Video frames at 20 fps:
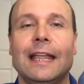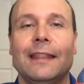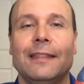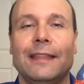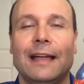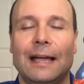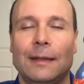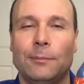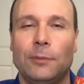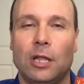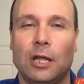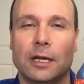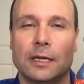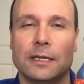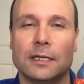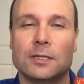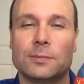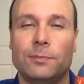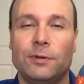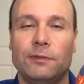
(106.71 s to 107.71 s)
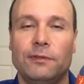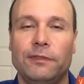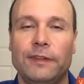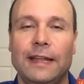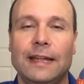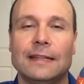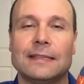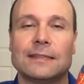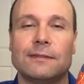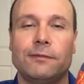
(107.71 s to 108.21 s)
That blockage
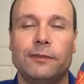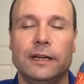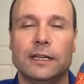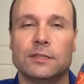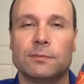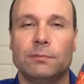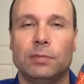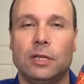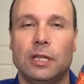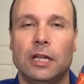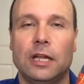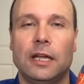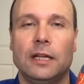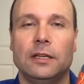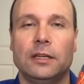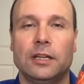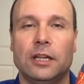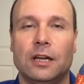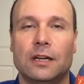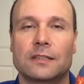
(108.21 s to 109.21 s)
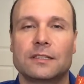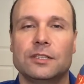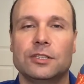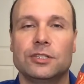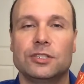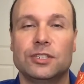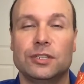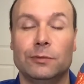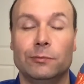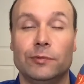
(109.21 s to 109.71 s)
prevents fresh blood and
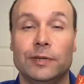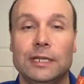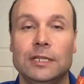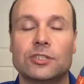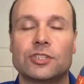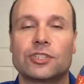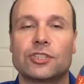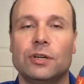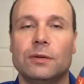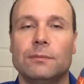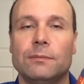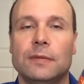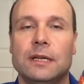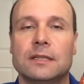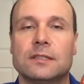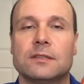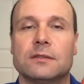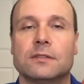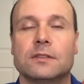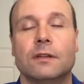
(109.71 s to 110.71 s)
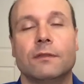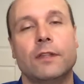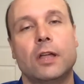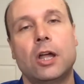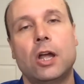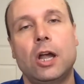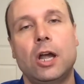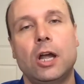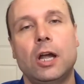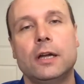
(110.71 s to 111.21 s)
oxygen to reach certain muscles of the
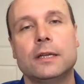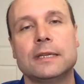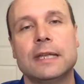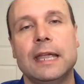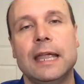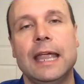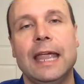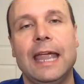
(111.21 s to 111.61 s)
heart,